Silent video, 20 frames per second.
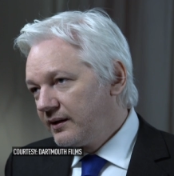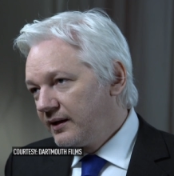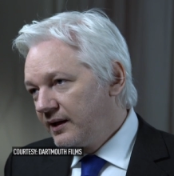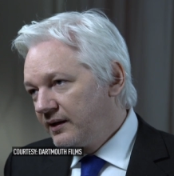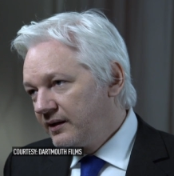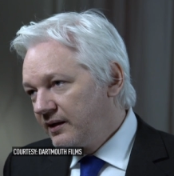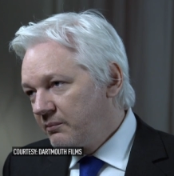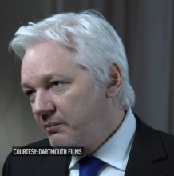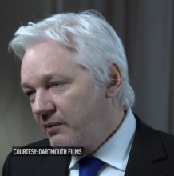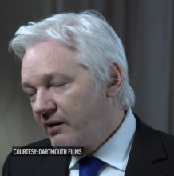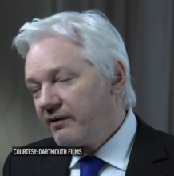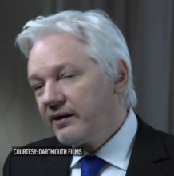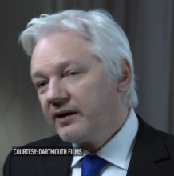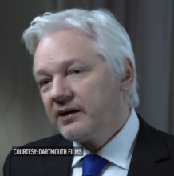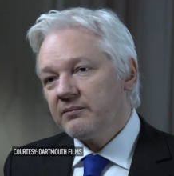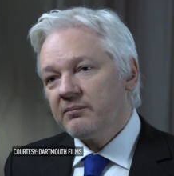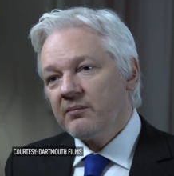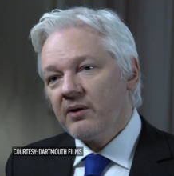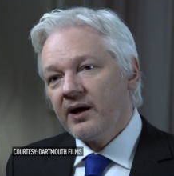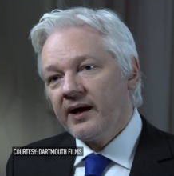in the
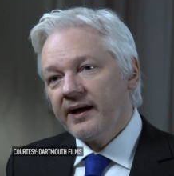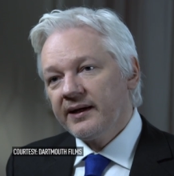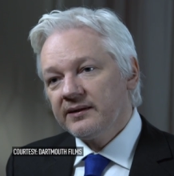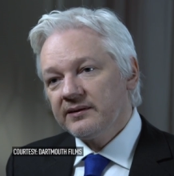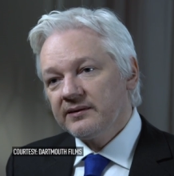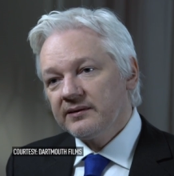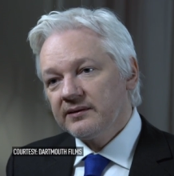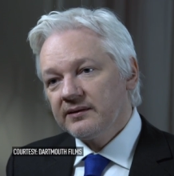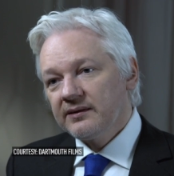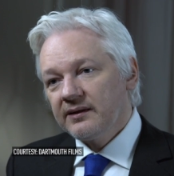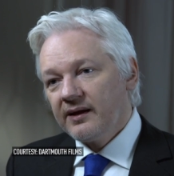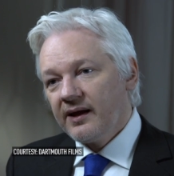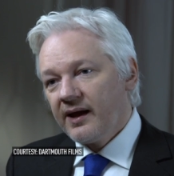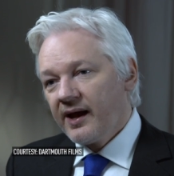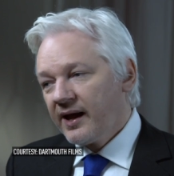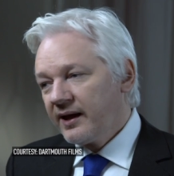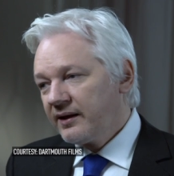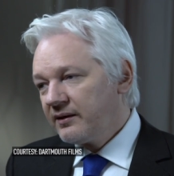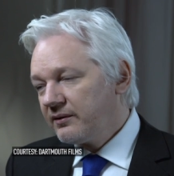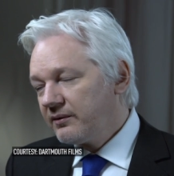American mind
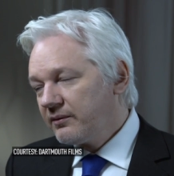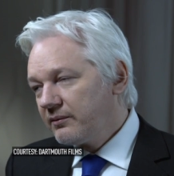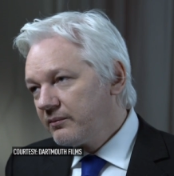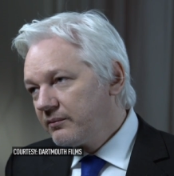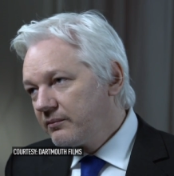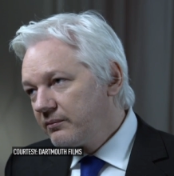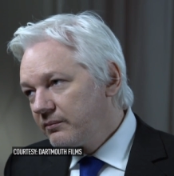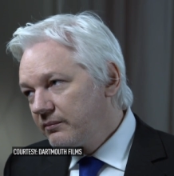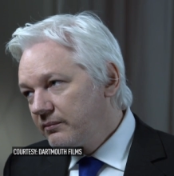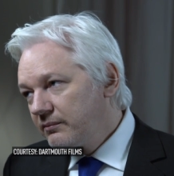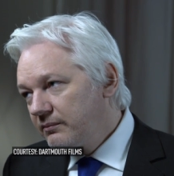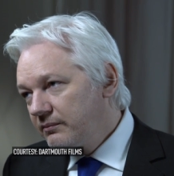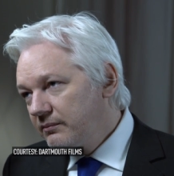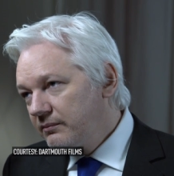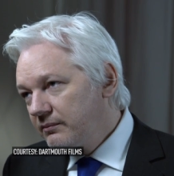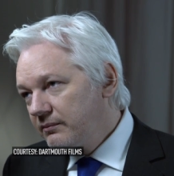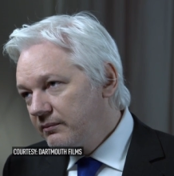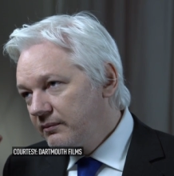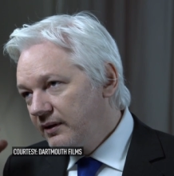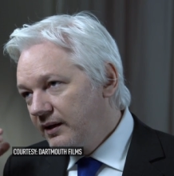and
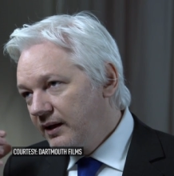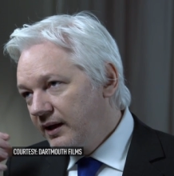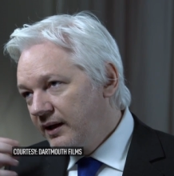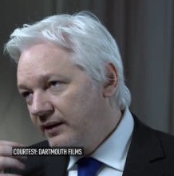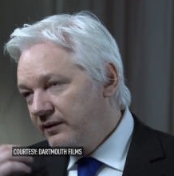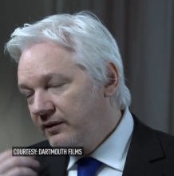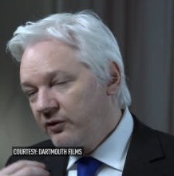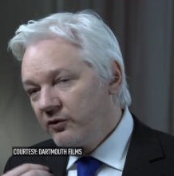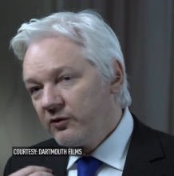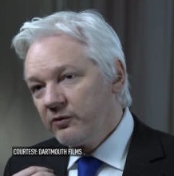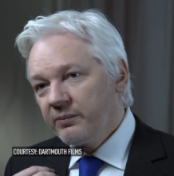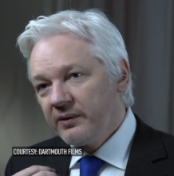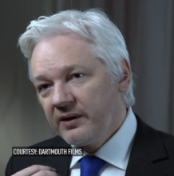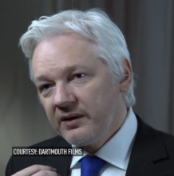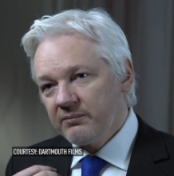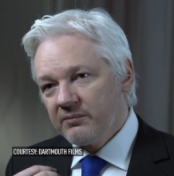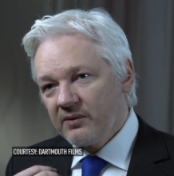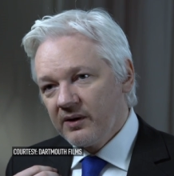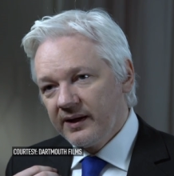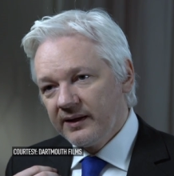in the
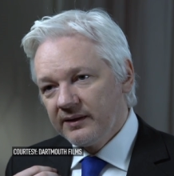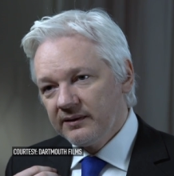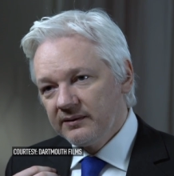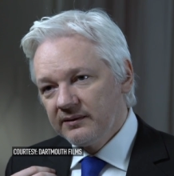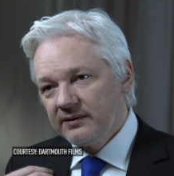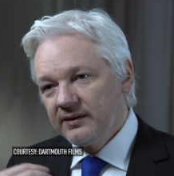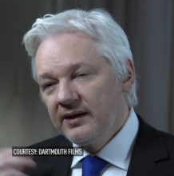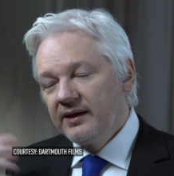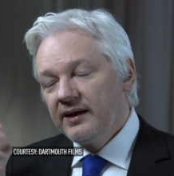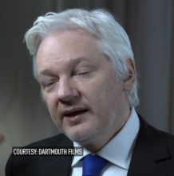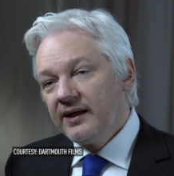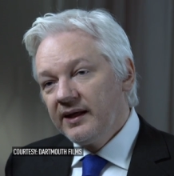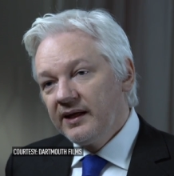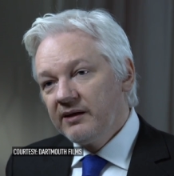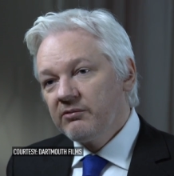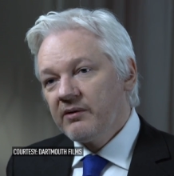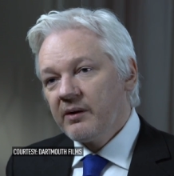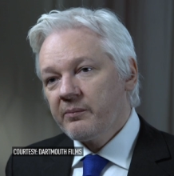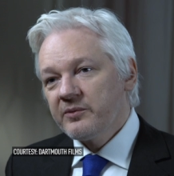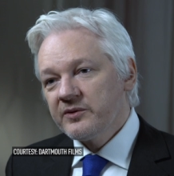European mind? He
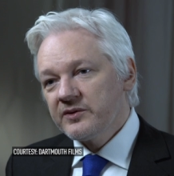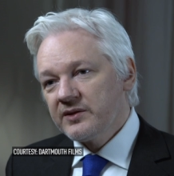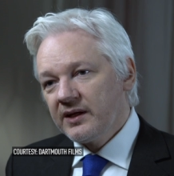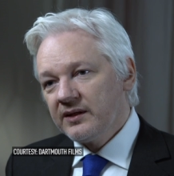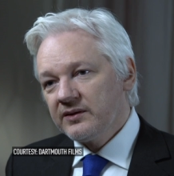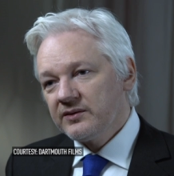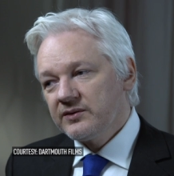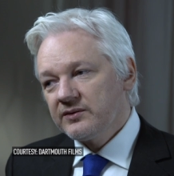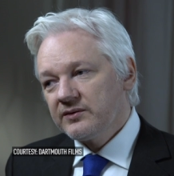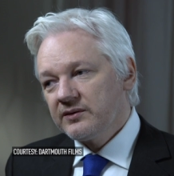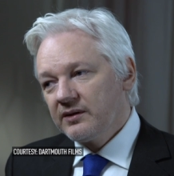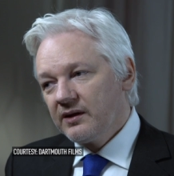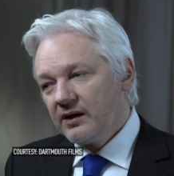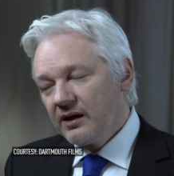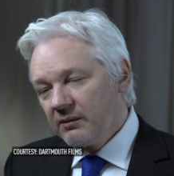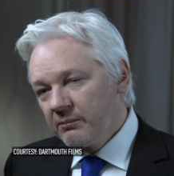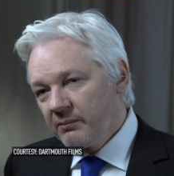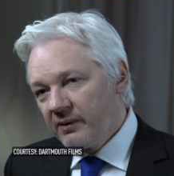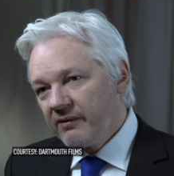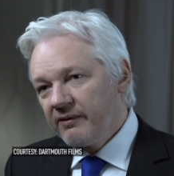represents
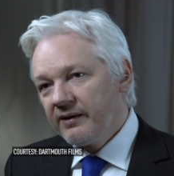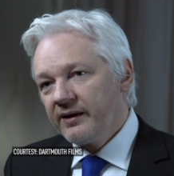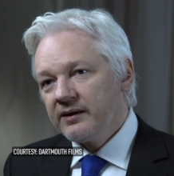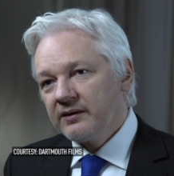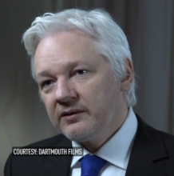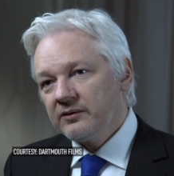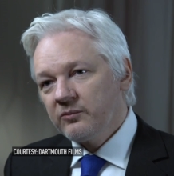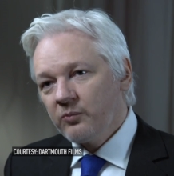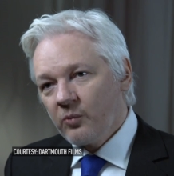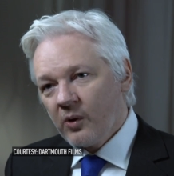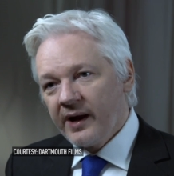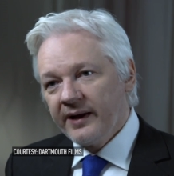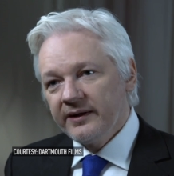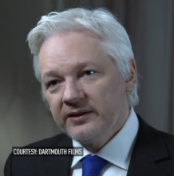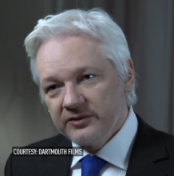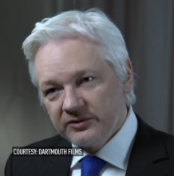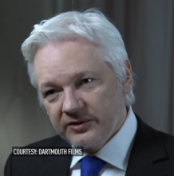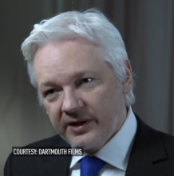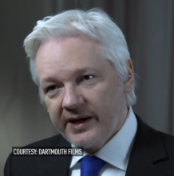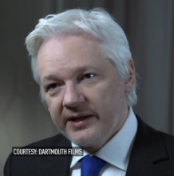American
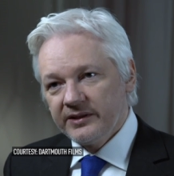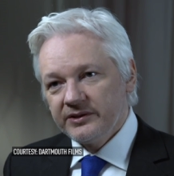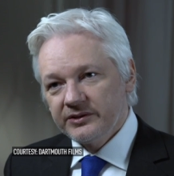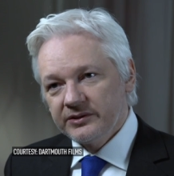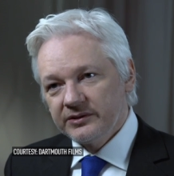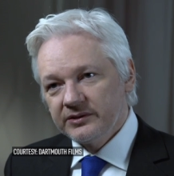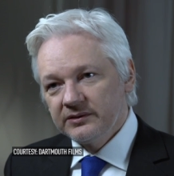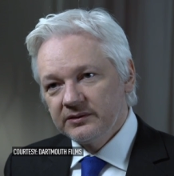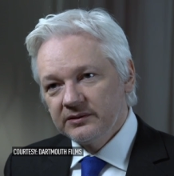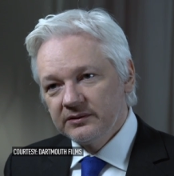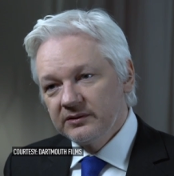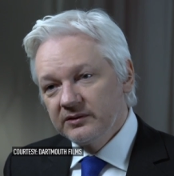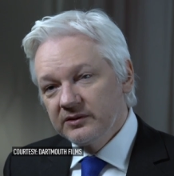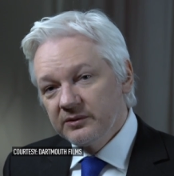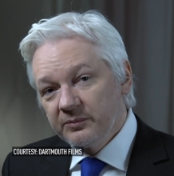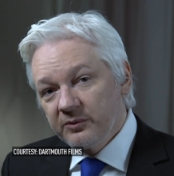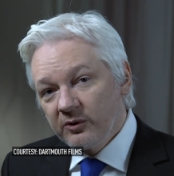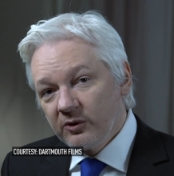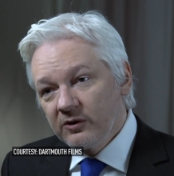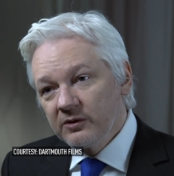white trash.
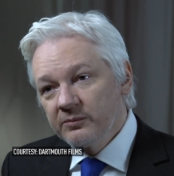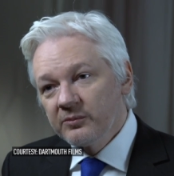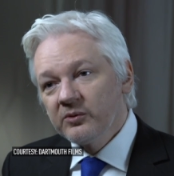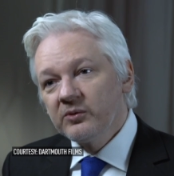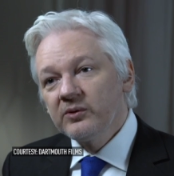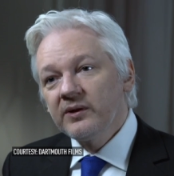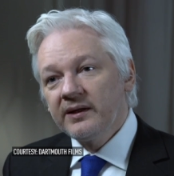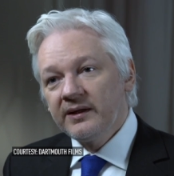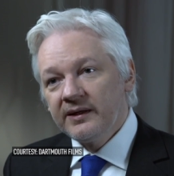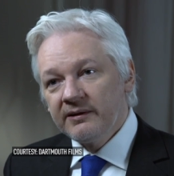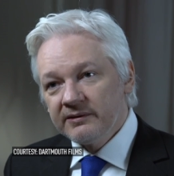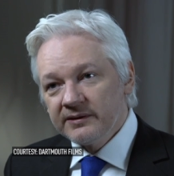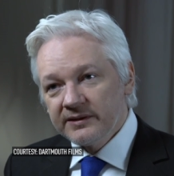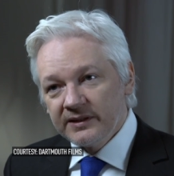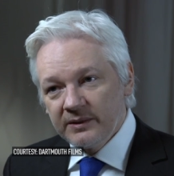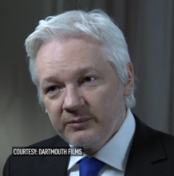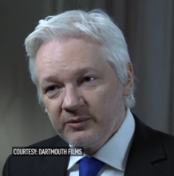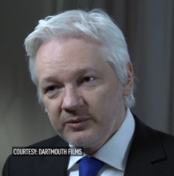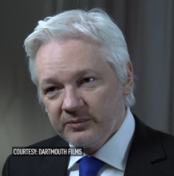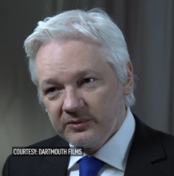Deplorable and
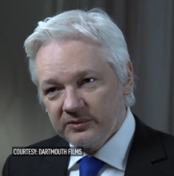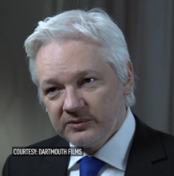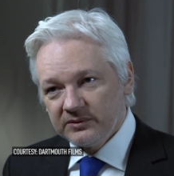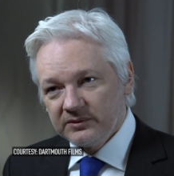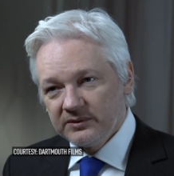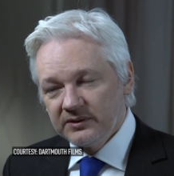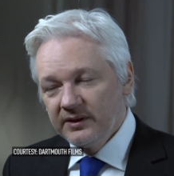irredeemable.